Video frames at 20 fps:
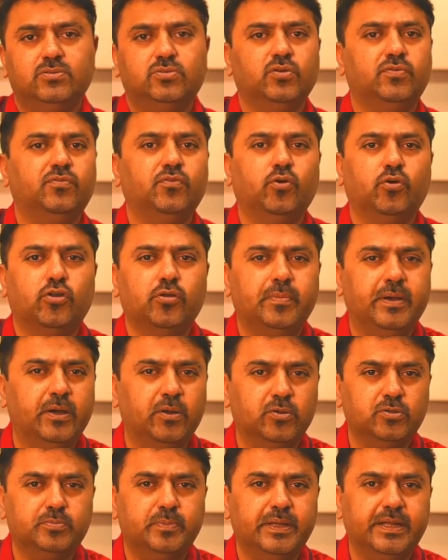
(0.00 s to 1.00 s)
So if you go to
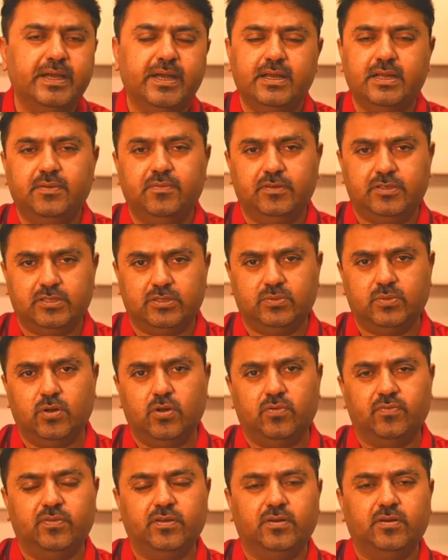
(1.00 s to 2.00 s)
Behrouz Biryani, which is
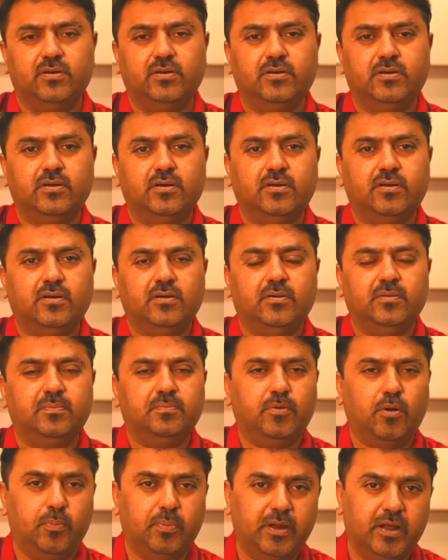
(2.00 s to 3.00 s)
one of the
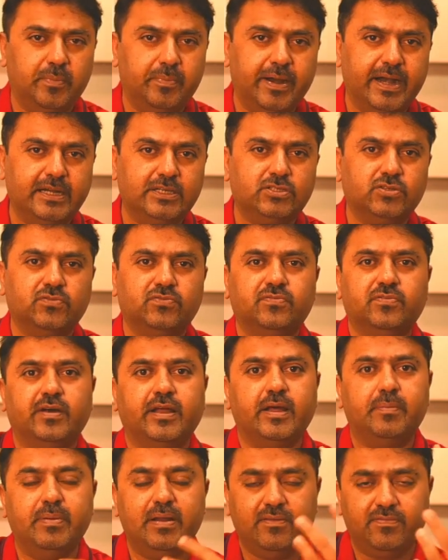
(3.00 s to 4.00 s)
popular brands of
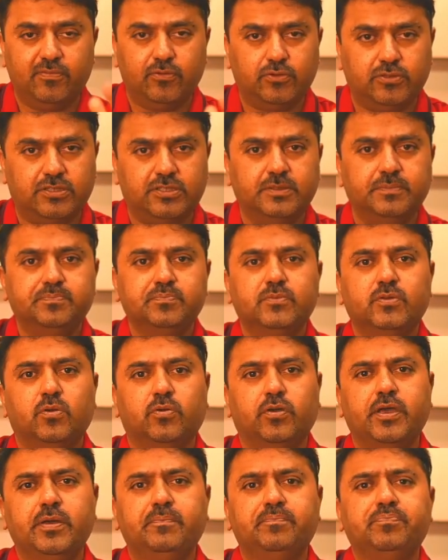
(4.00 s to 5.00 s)
Rebel Foods,
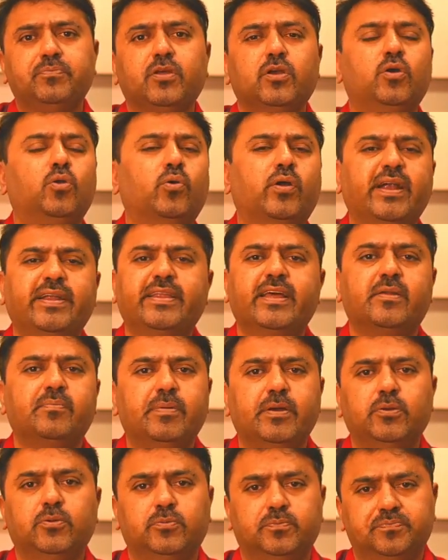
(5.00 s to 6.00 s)
okay, look at their
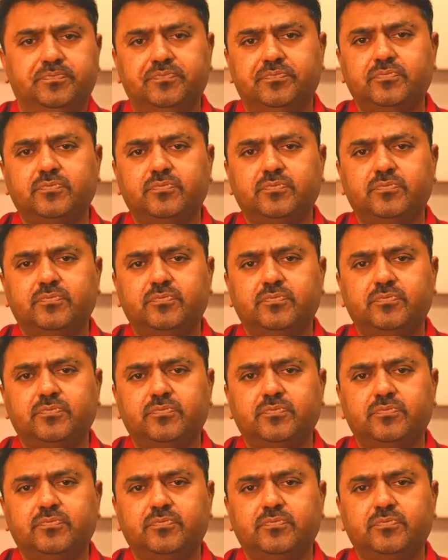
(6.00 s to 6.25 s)
menu.